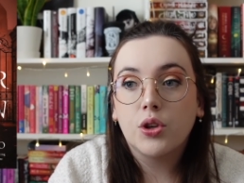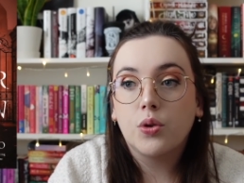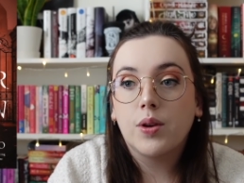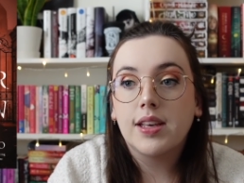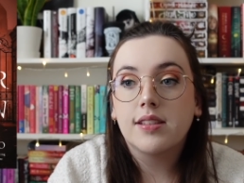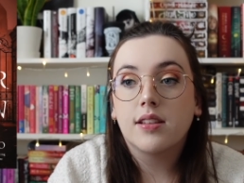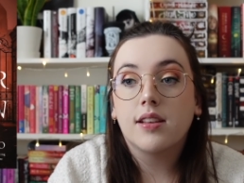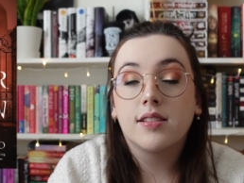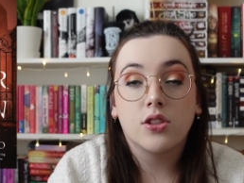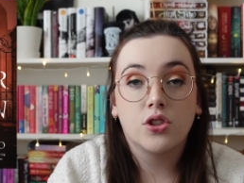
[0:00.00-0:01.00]
who is
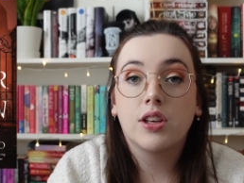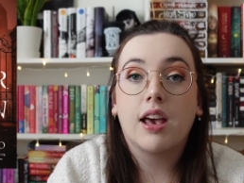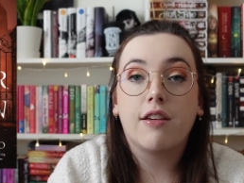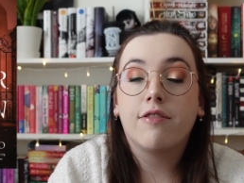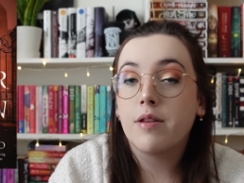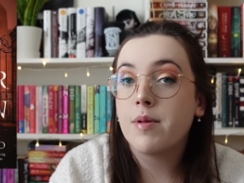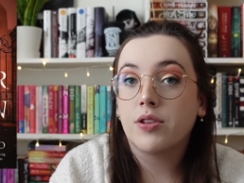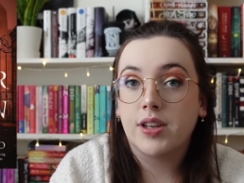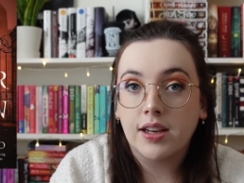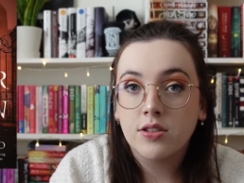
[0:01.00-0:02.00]
essentially a female
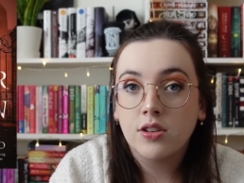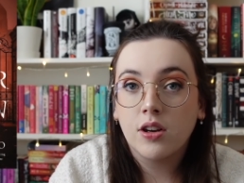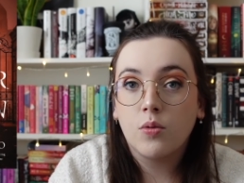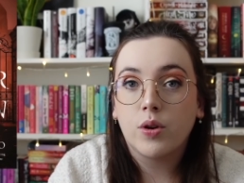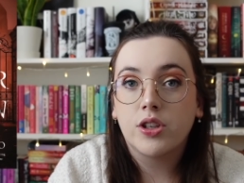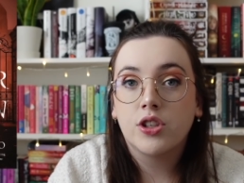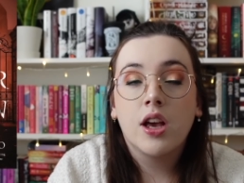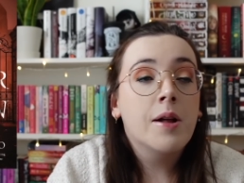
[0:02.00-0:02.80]
Dexter, which